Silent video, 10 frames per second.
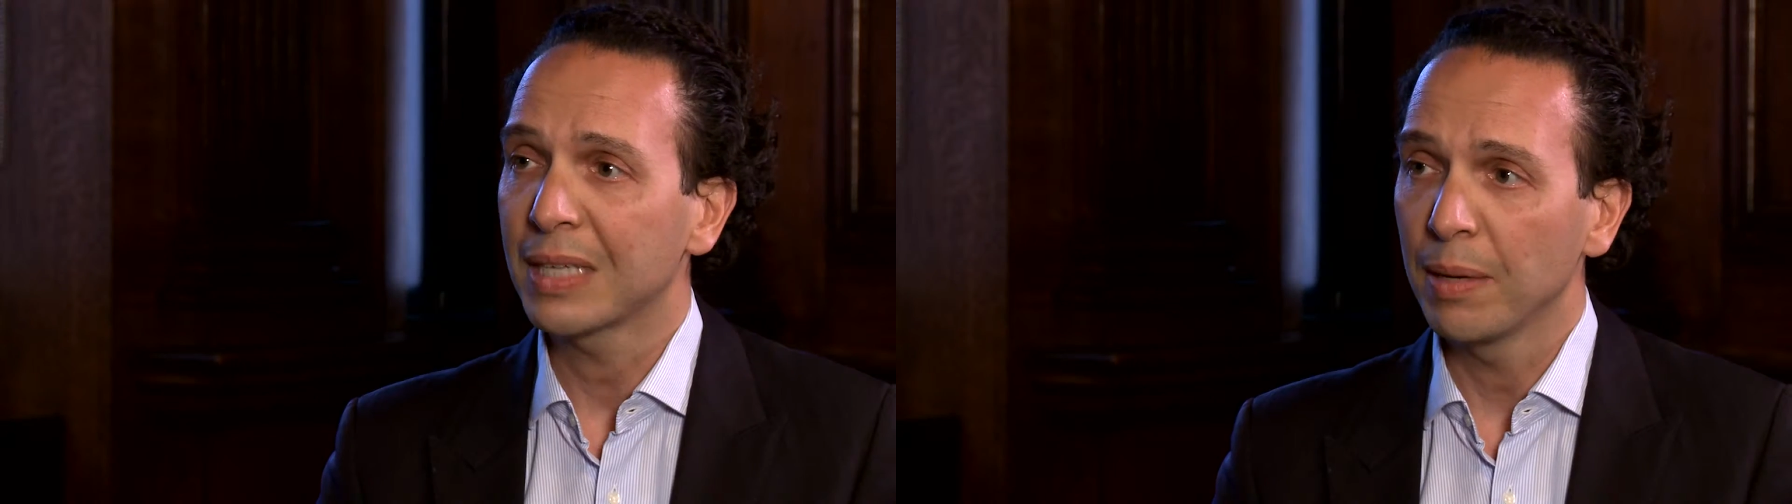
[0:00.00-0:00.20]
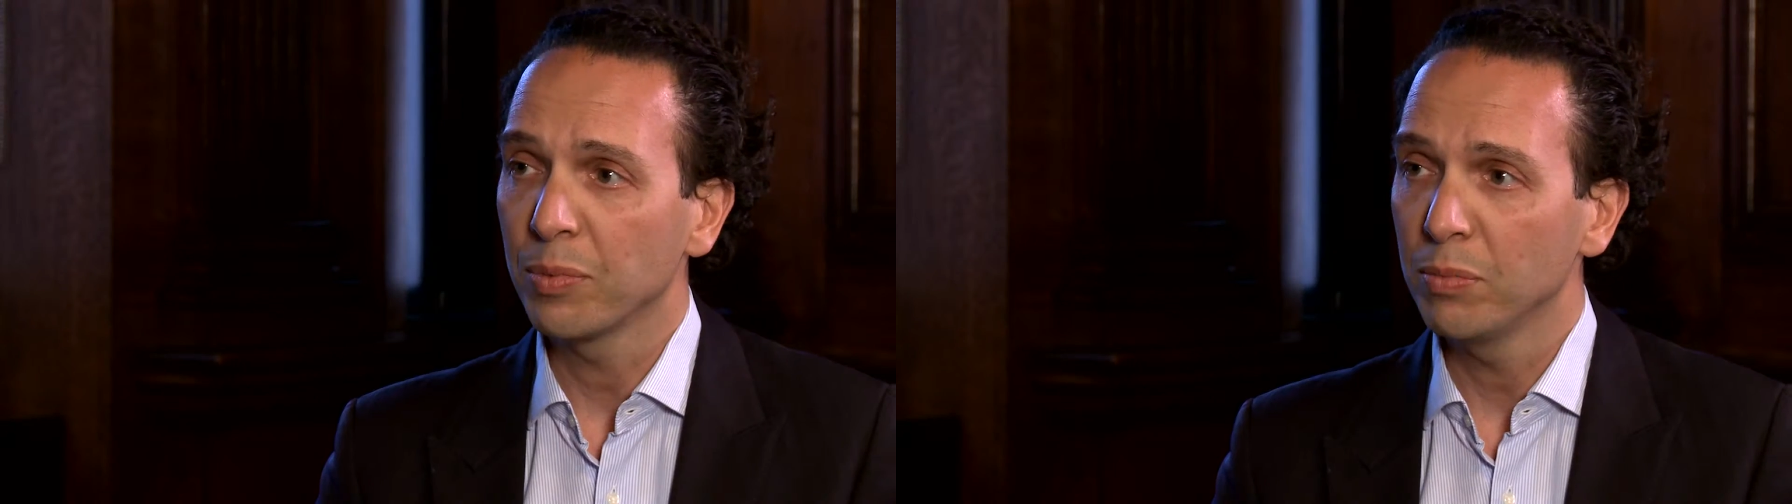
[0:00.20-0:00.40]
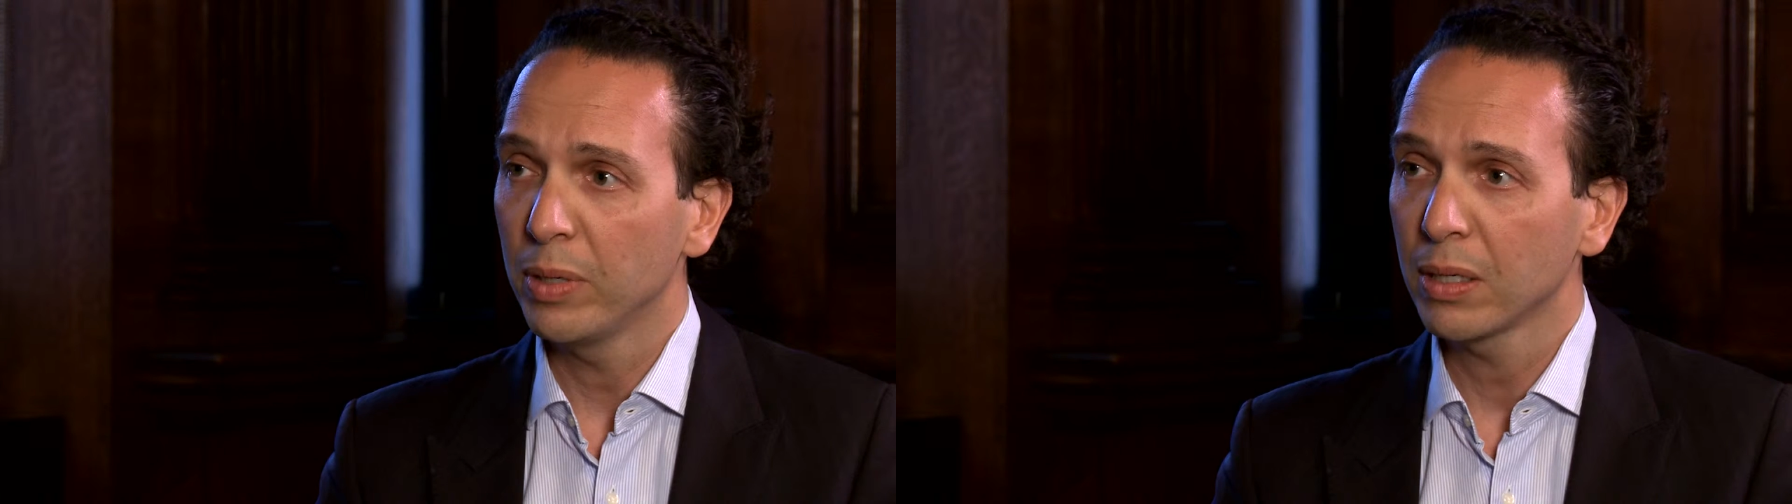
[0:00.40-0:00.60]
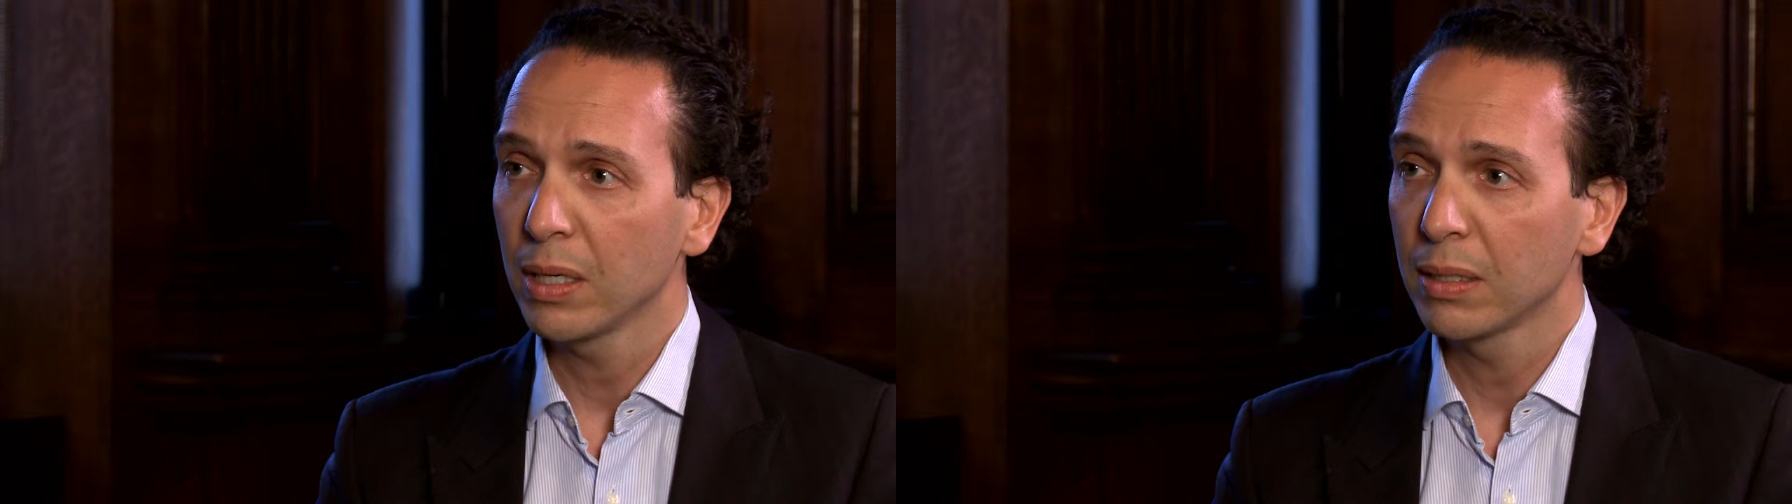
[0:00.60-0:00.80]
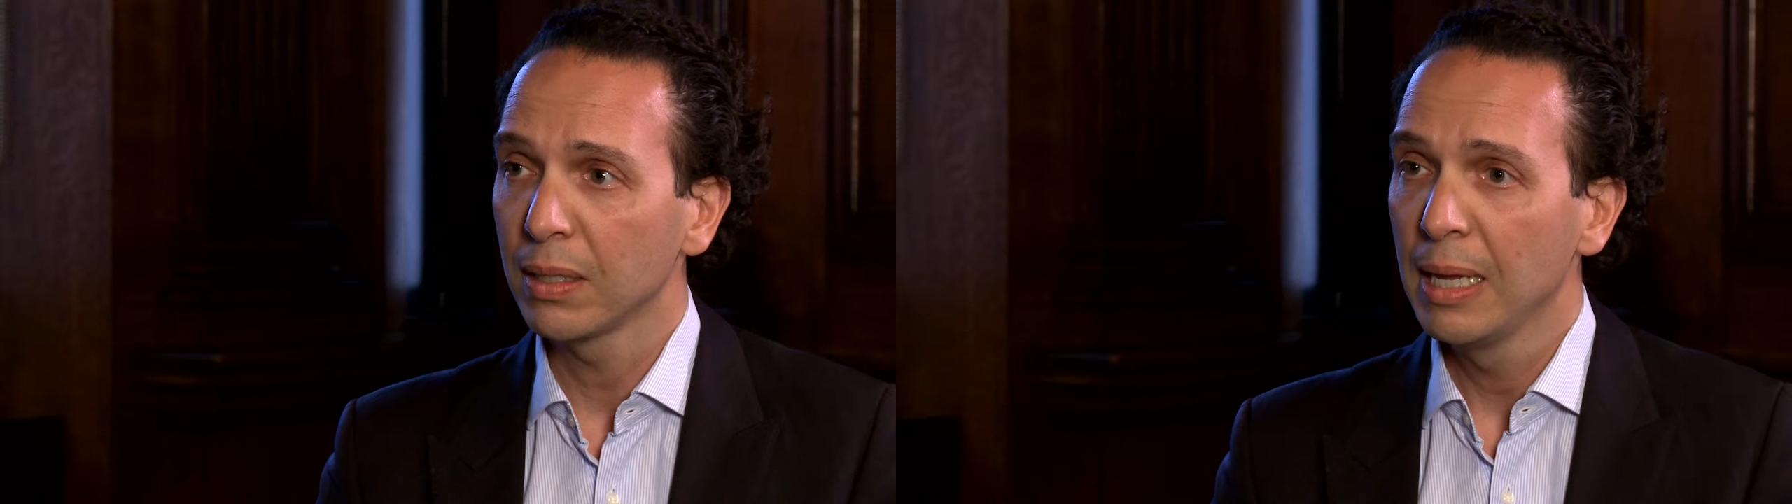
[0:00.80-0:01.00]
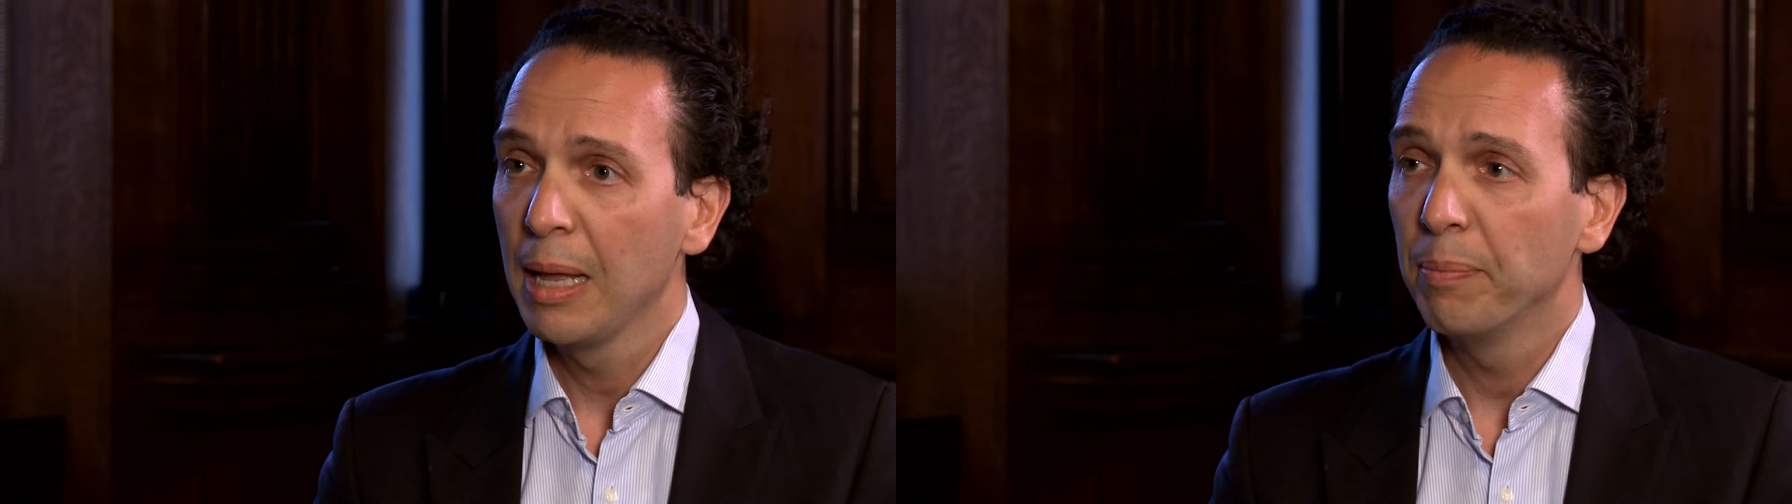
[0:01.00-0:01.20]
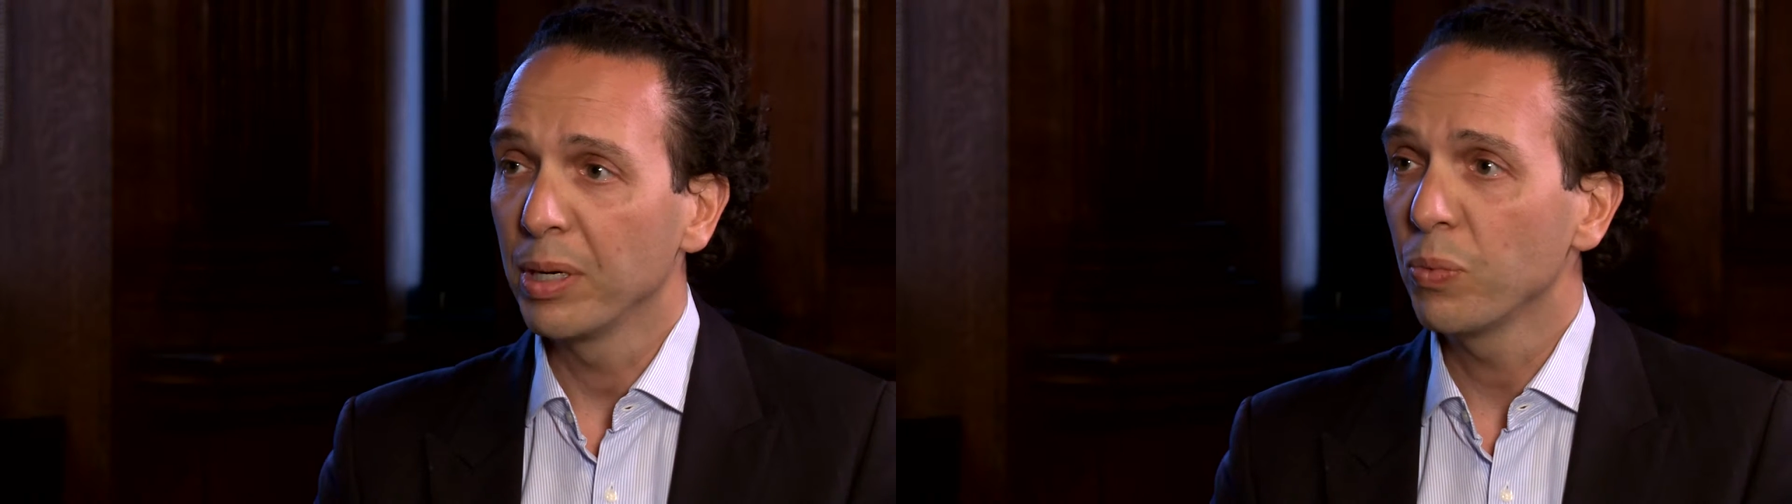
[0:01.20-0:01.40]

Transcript: time to market, but